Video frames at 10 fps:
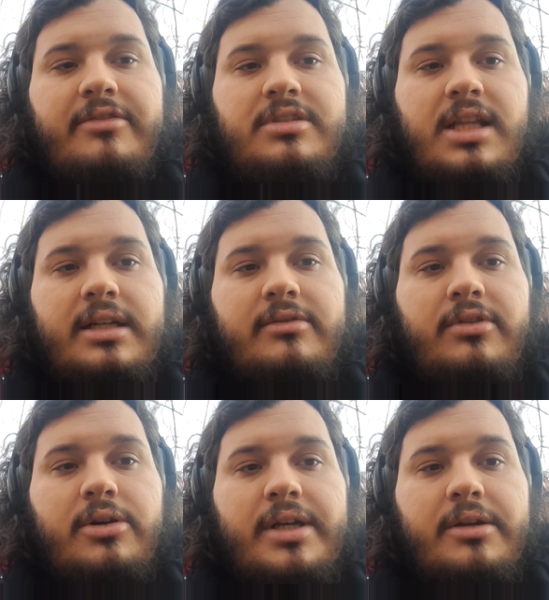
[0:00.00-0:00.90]
is like a
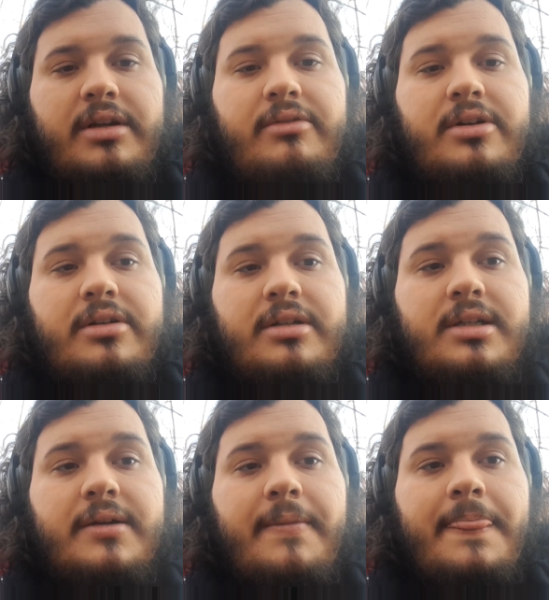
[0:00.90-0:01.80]
flowing river.
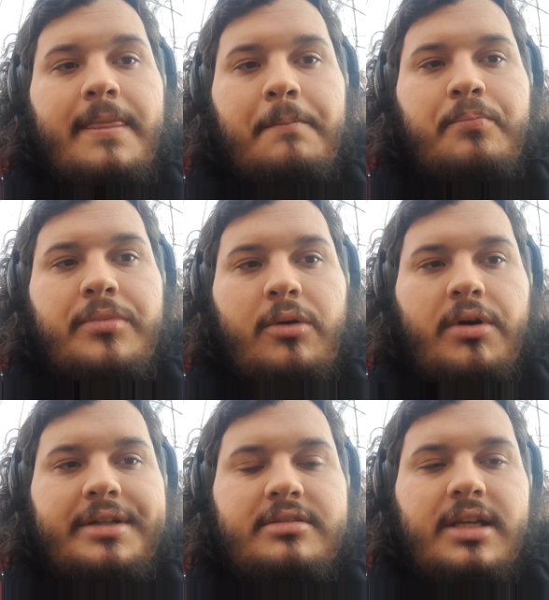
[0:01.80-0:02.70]
What
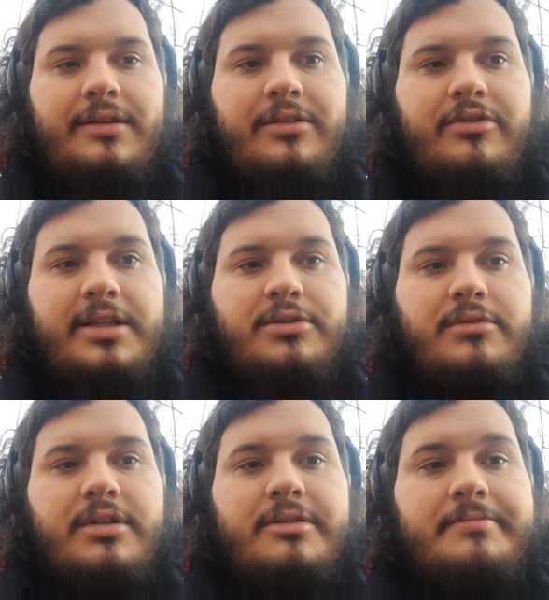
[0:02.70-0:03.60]
is that to fret
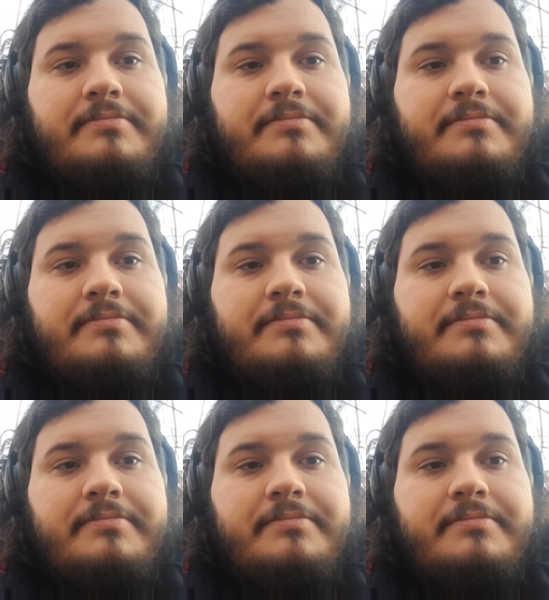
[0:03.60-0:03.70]
over?